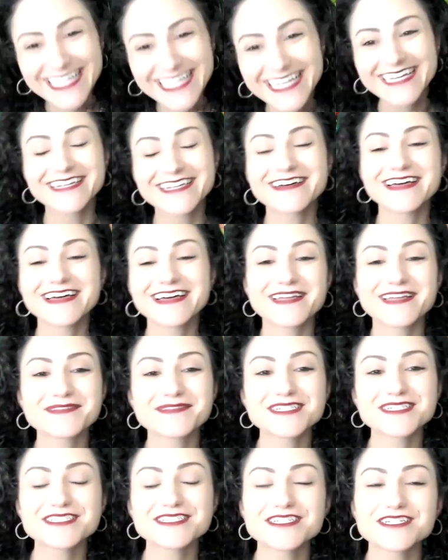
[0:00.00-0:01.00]
No, and I
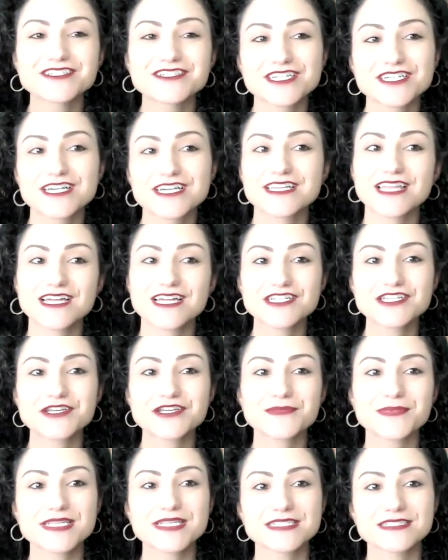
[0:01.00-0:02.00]
appreciate you sharing that
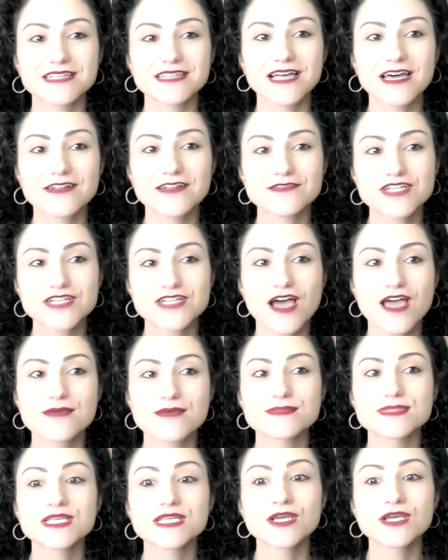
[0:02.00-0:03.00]
too, because a lot of
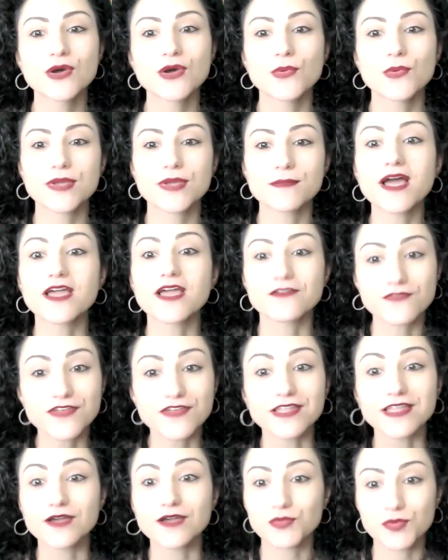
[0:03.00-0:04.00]
times we might
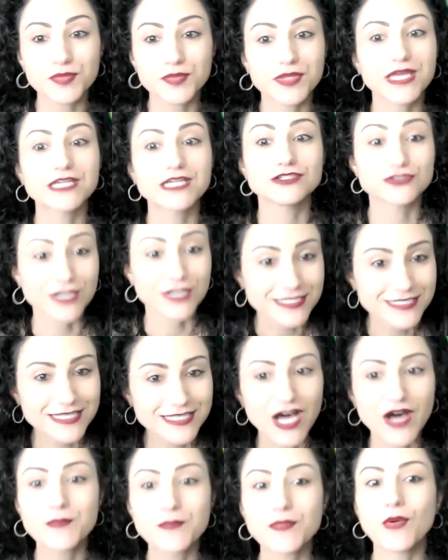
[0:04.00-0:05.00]
feel like we're playing dress
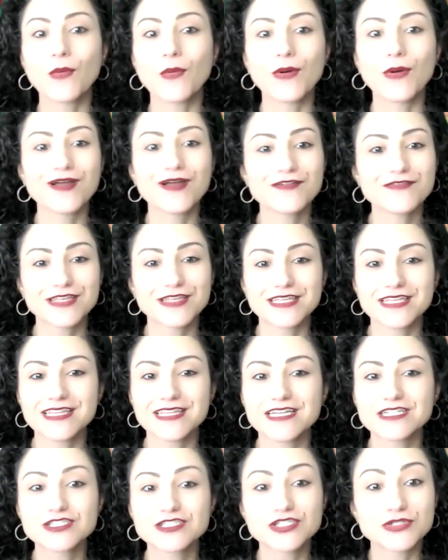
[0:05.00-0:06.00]
up or feeling
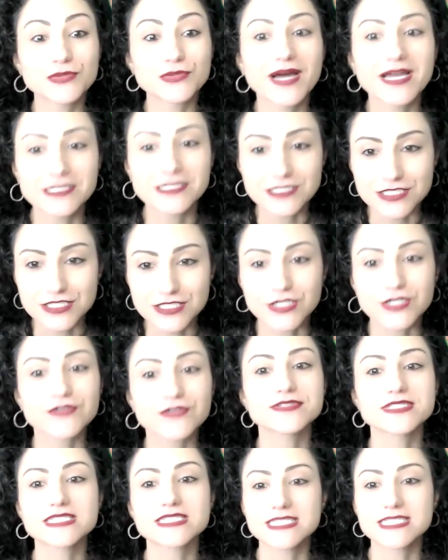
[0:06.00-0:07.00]
like, do I deserve
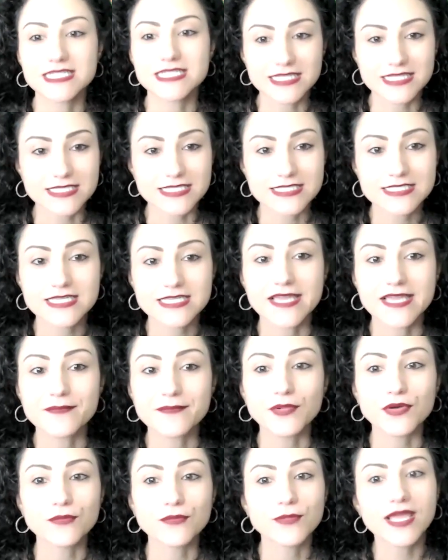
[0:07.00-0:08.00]
a seat at this
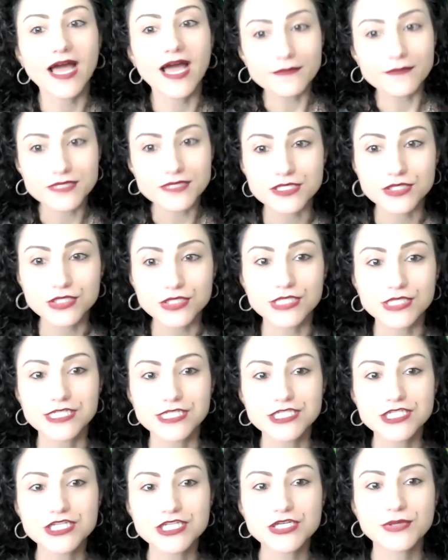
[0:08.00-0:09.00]
table? And we absolutely
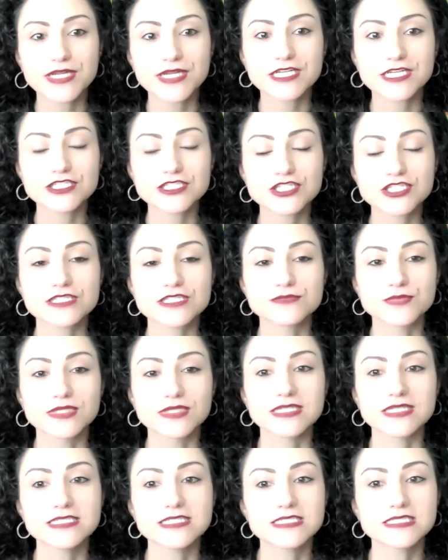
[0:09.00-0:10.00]
do. And it's just
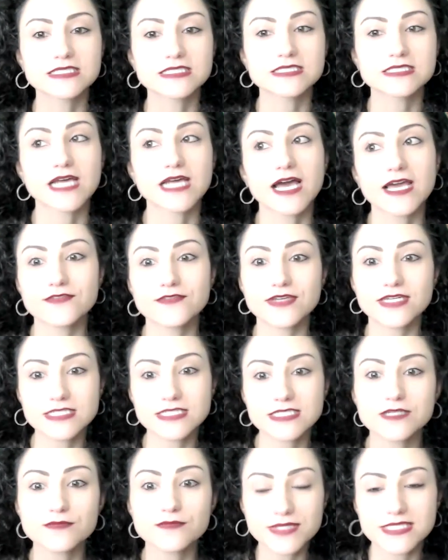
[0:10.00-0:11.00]
really diving
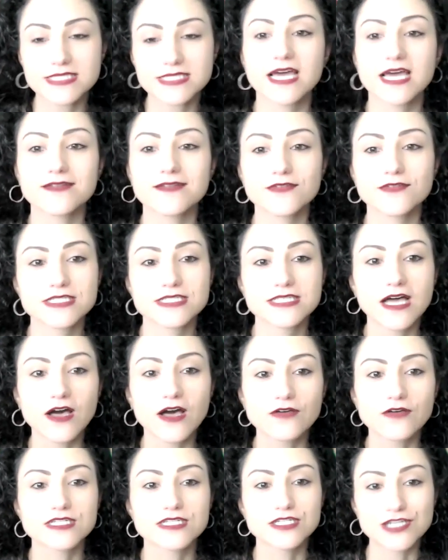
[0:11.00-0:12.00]
deep inside of
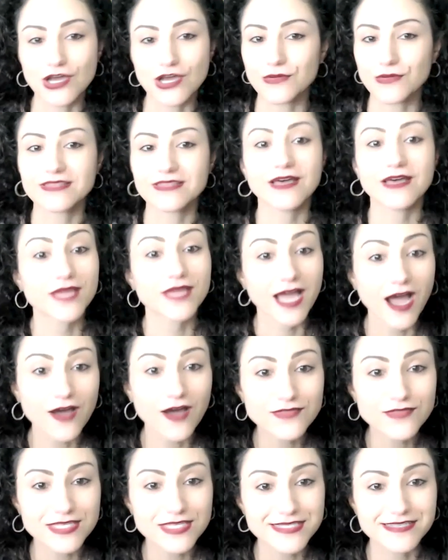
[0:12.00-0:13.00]
ourselves and knowing that we
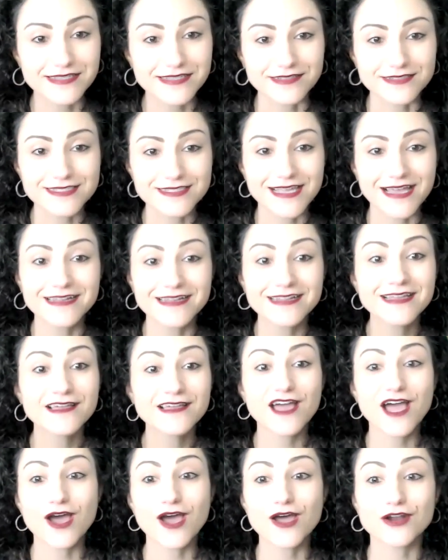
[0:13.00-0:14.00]
have the skill set
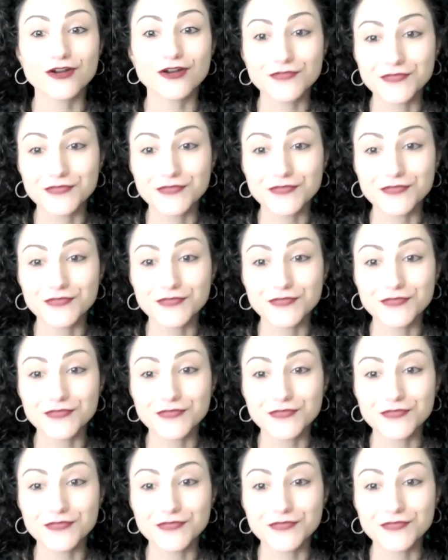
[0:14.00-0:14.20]
and our